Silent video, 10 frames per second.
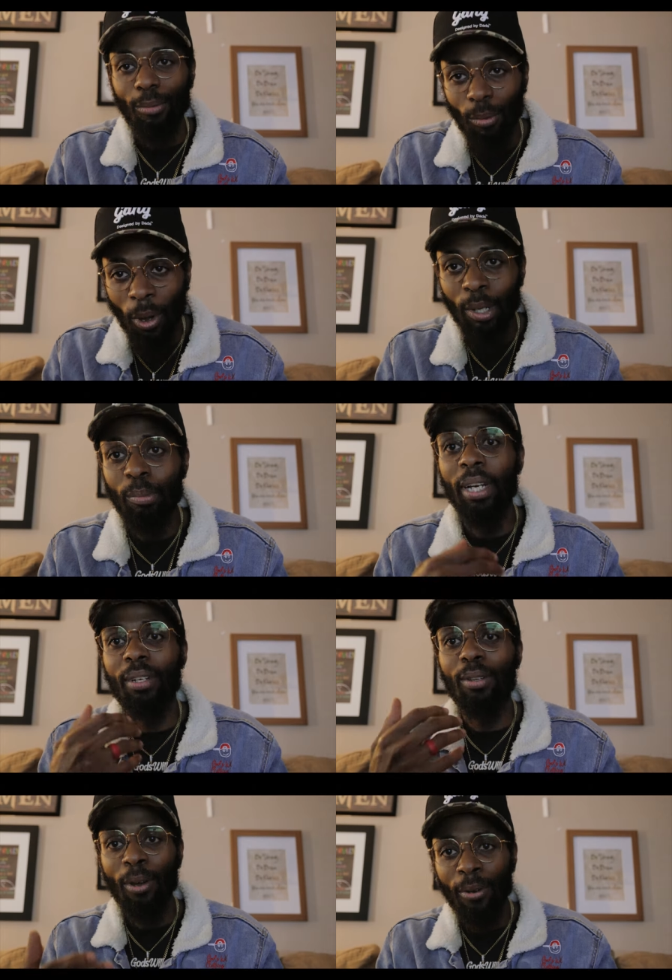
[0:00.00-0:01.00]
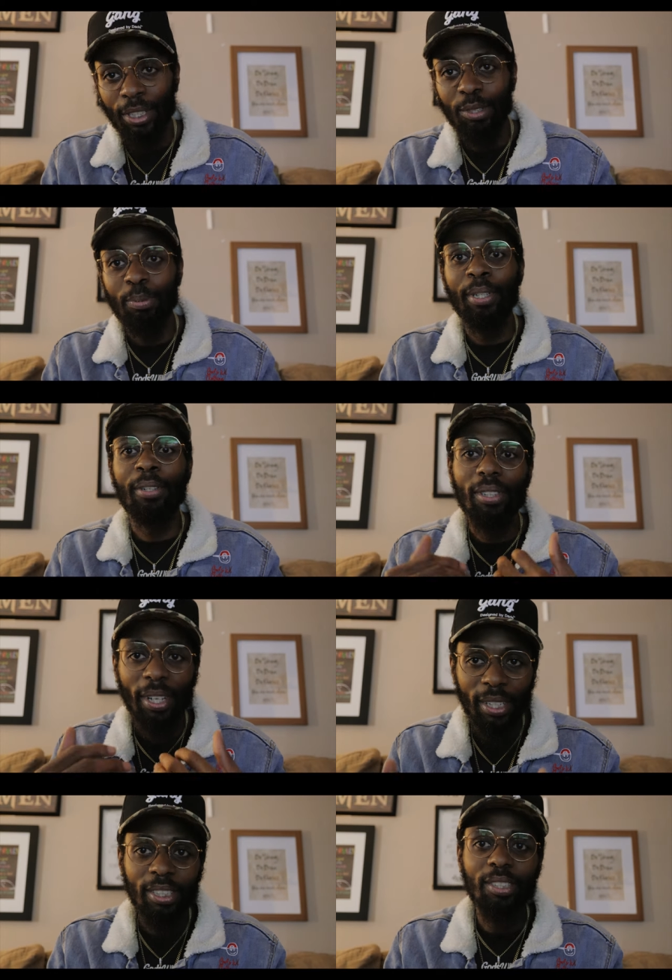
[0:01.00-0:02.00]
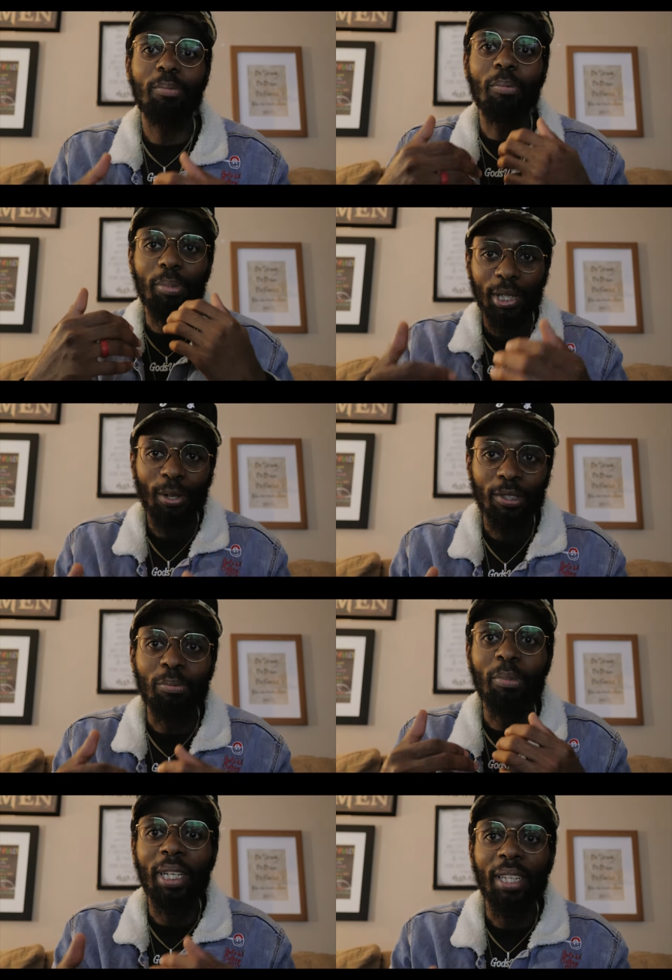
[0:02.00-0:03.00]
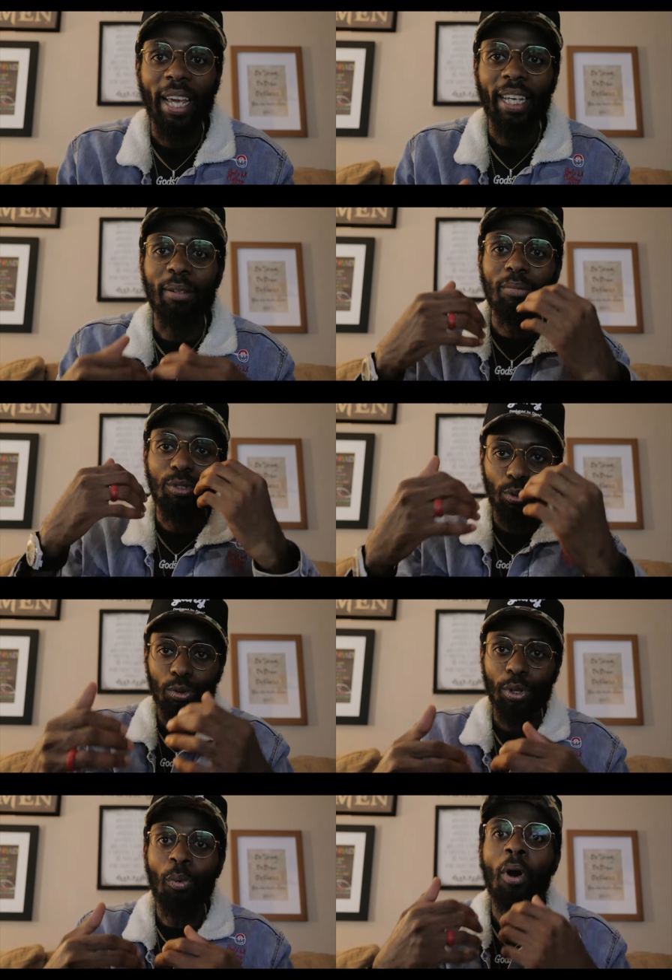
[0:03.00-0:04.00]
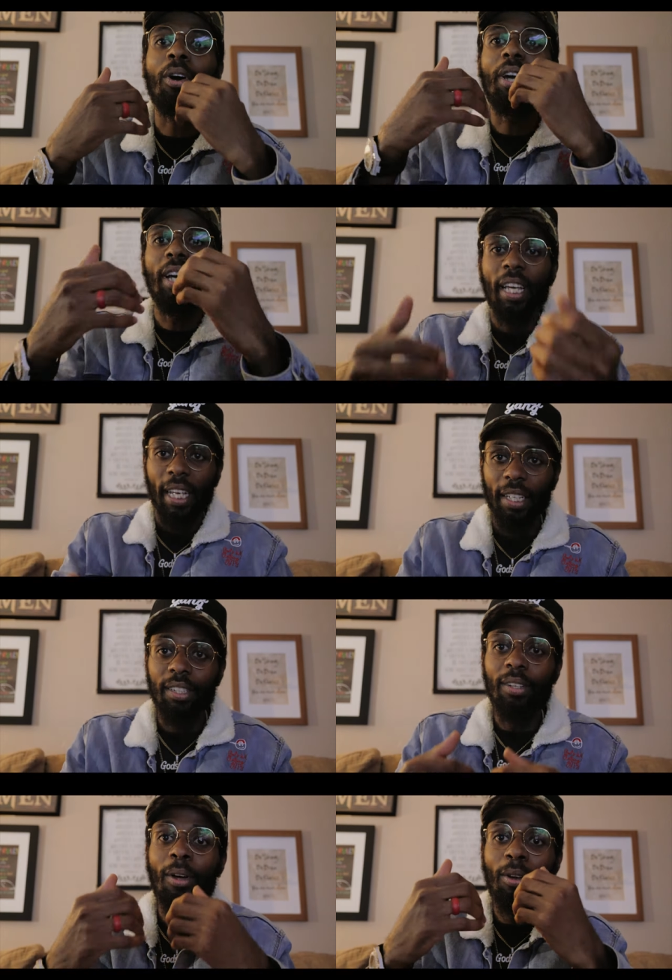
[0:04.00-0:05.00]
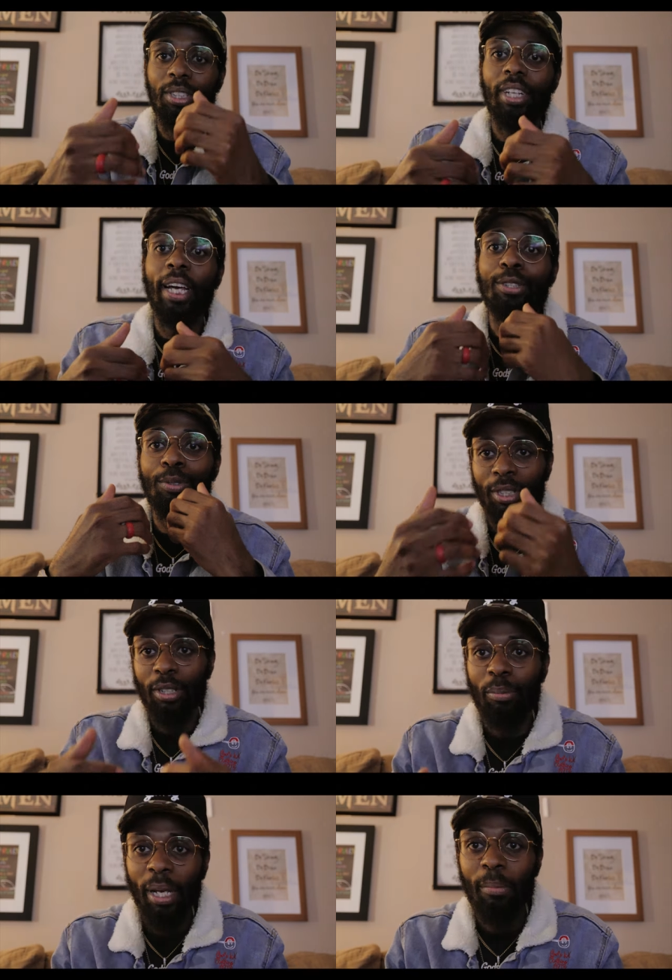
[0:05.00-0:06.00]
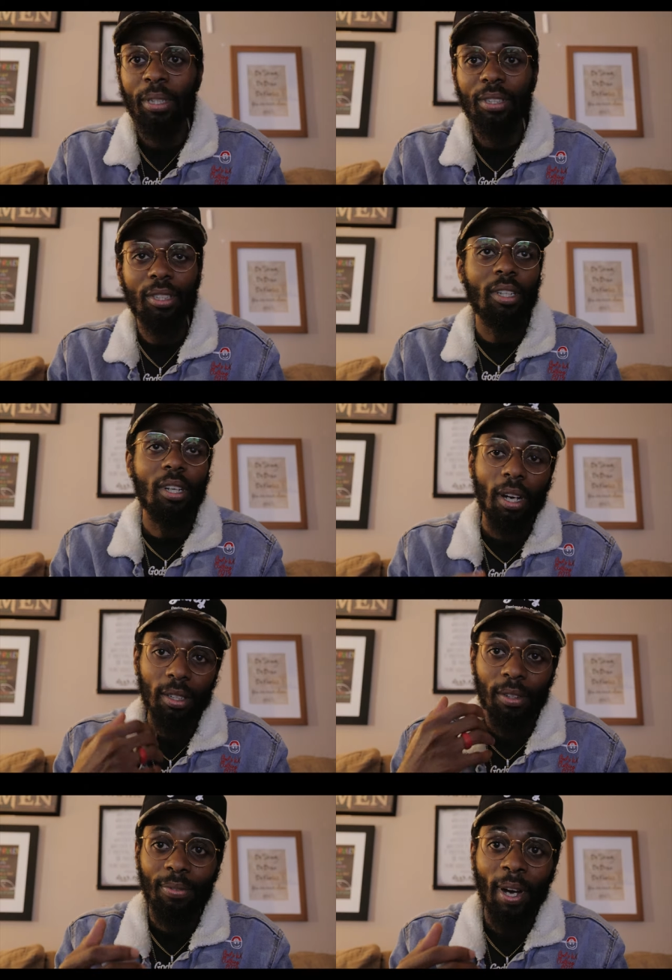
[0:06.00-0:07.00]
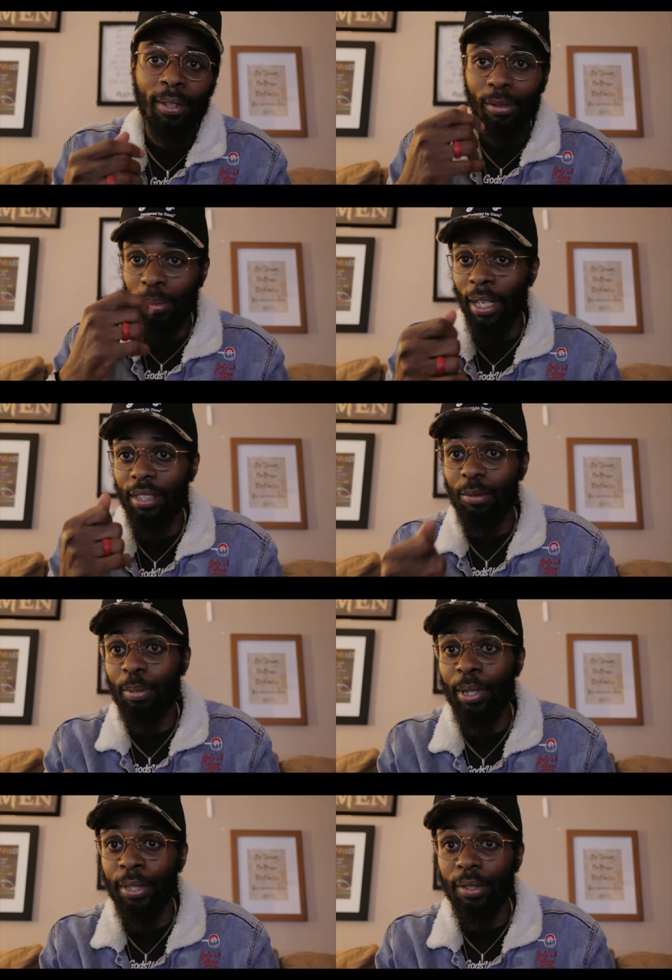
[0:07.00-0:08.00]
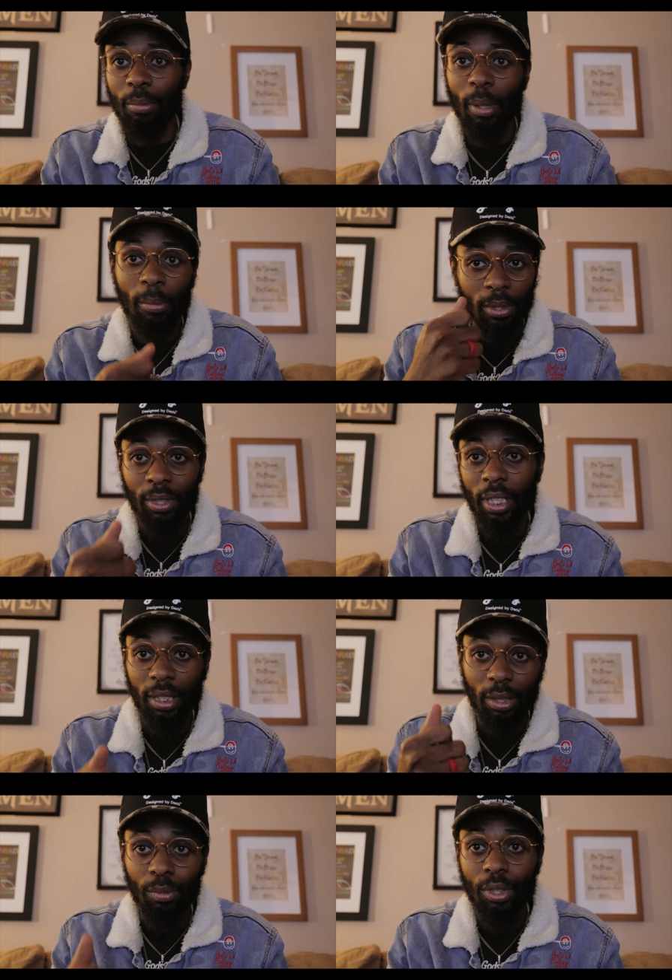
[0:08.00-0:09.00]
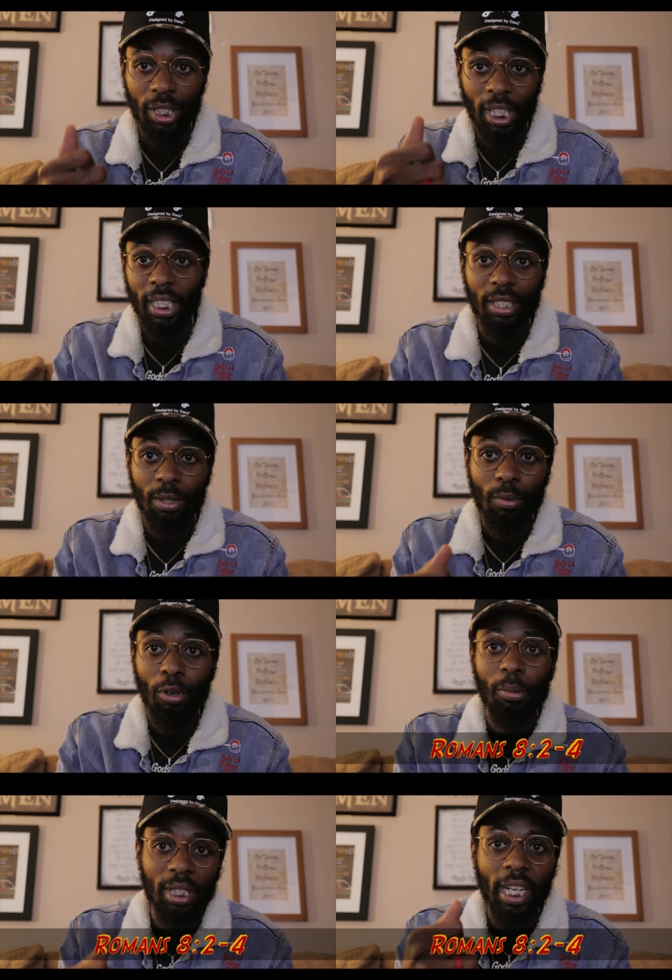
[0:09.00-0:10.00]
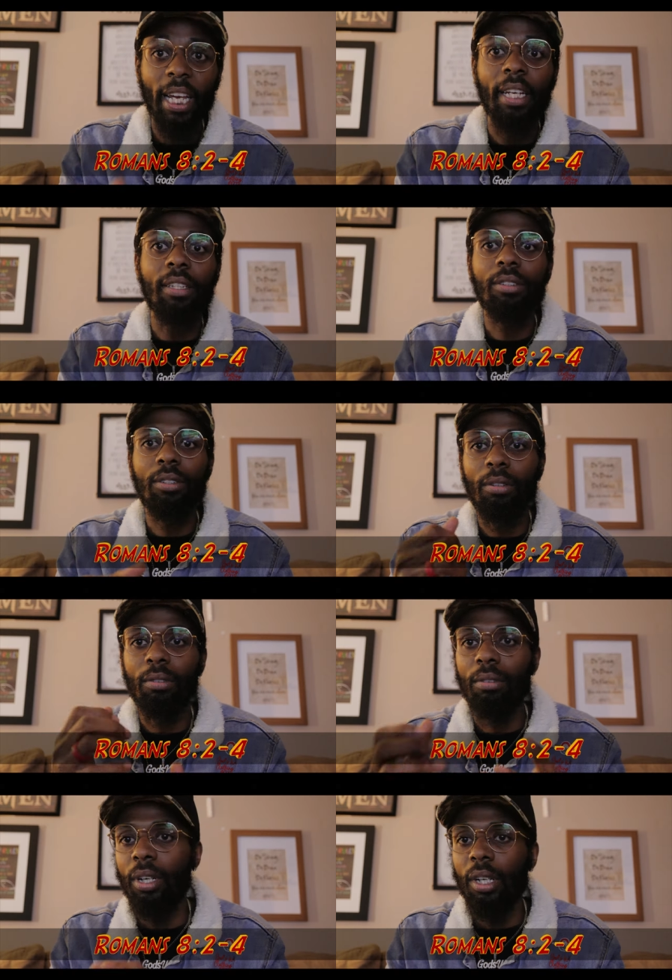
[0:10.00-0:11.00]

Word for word: walking by the law of the Spirit, let us be those men that can truly walk in the law, statutes, commandments of the Father by the Spirit. Remember, it says it in Romans 8. So